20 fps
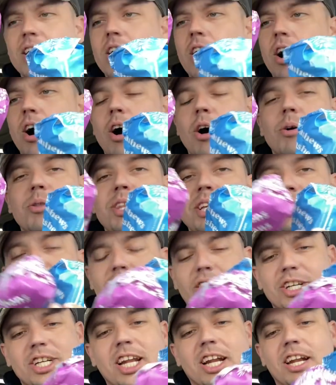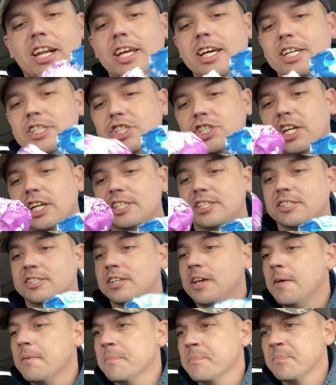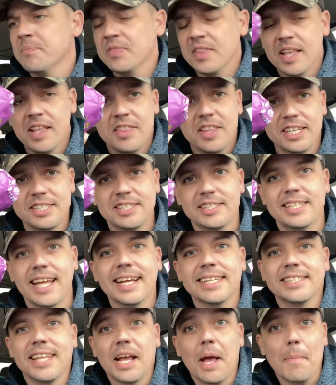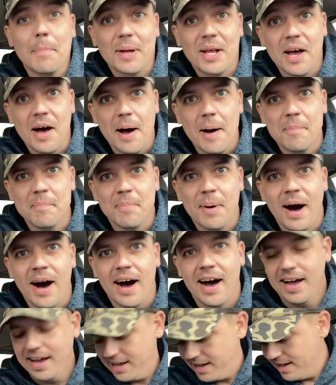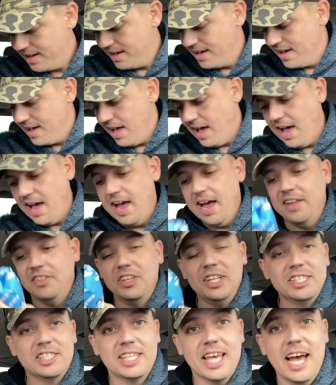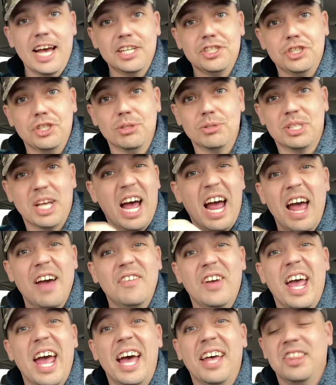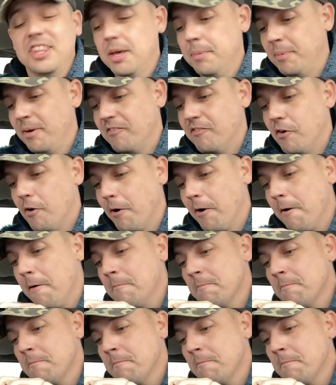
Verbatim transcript: Oh, these are delicious. This tastes like a pecan pie. And these cashews, I haven't had them before.